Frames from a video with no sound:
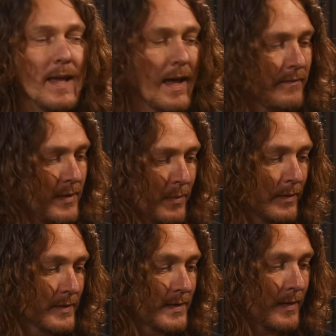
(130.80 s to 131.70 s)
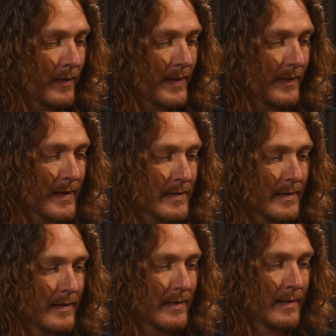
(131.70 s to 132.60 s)
yeah if you want to i think that's
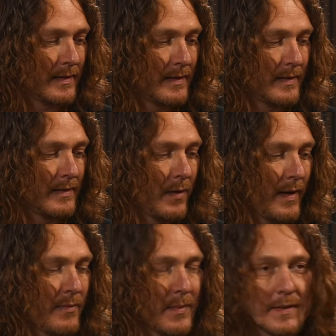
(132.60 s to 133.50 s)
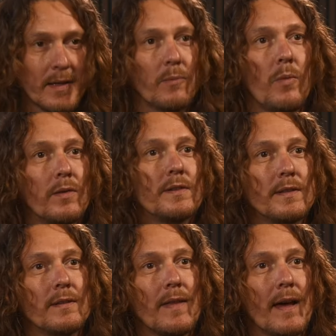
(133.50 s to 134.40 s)
the not everyone's going to want to
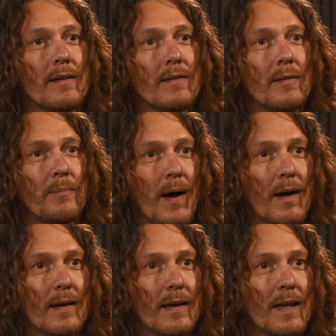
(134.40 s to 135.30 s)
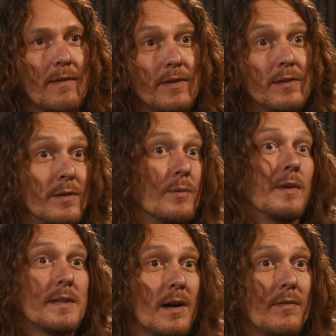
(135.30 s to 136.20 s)
do that but if you do
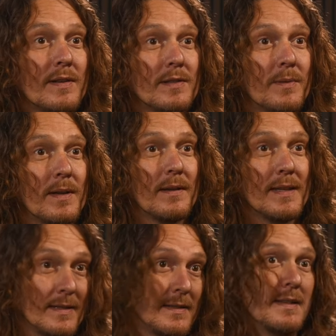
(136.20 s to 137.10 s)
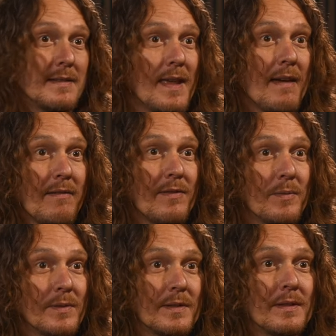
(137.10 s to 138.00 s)
want to delve into it, it's it's there if you
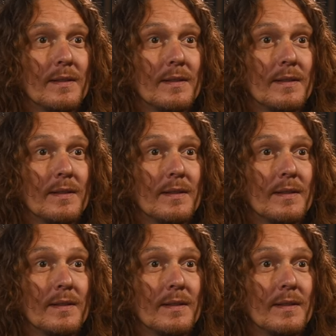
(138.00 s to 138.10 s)
want to.